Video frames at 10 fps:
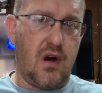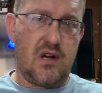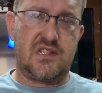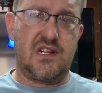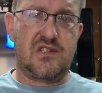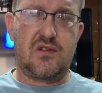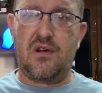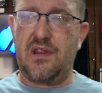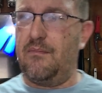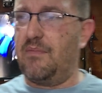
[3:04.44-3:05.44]
guys that
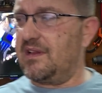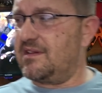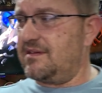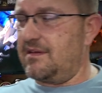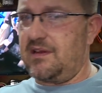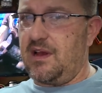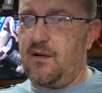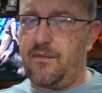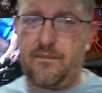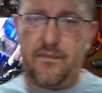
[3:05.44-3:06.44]
stock them, but they
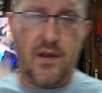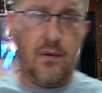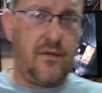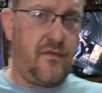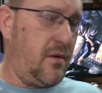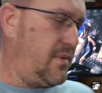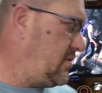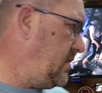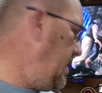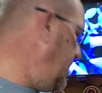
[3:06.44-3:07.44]
are few and far
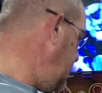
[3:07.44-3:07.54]
between.